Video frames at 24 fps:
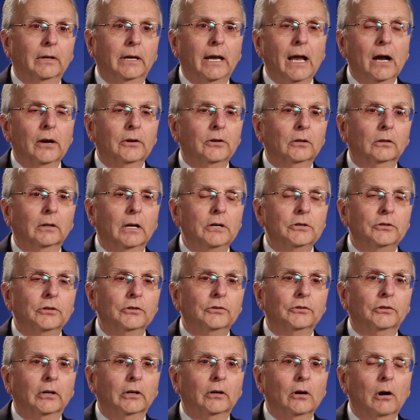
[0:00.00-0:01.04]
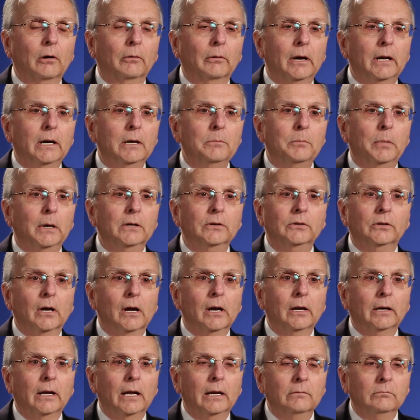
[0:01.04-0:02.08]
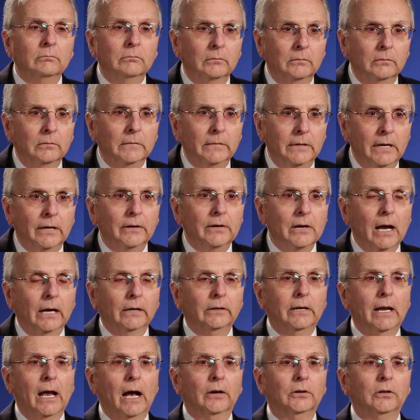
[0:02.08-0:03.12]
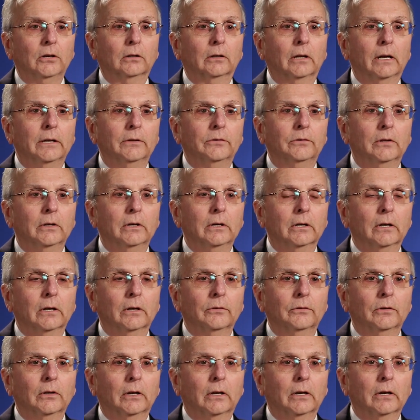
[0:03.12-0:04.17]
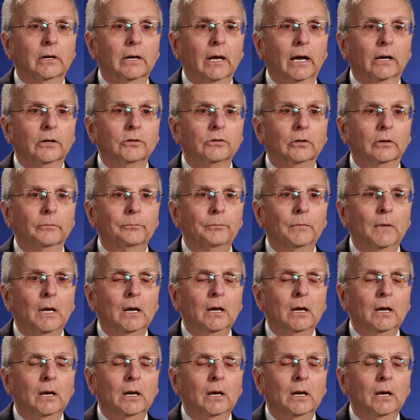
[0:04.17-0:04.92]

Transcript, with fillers: the calculations had already been done and did not calculate the, uh, the connection.